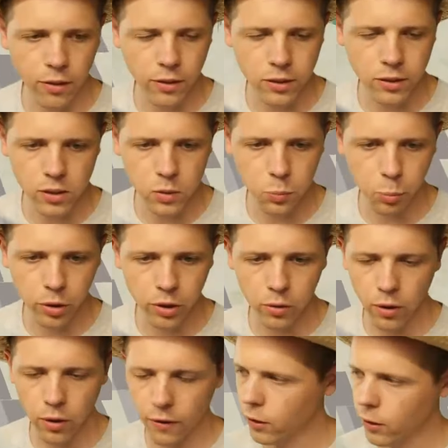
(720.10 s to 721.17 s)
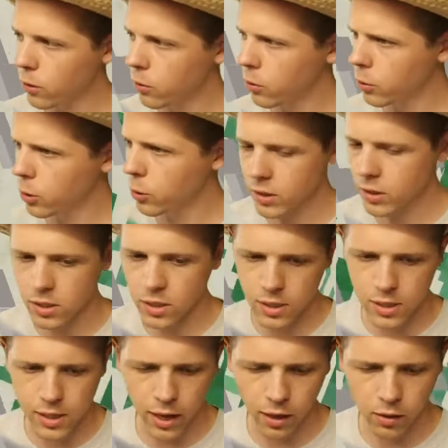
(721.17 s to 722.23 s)
This is pretty cool. I forget who requested this.
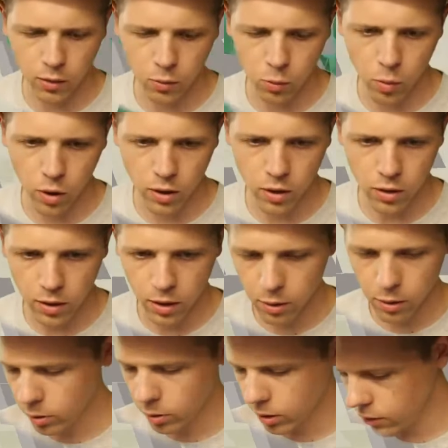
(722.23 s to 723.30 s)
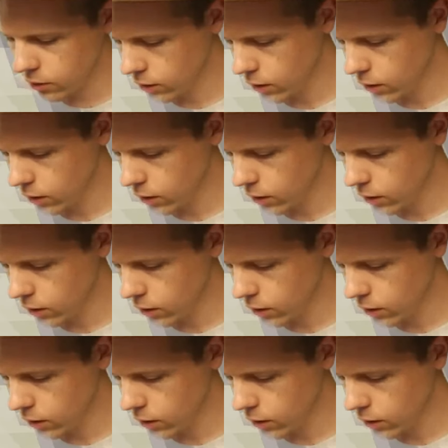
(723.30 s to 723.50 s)
Daniel1, I believe.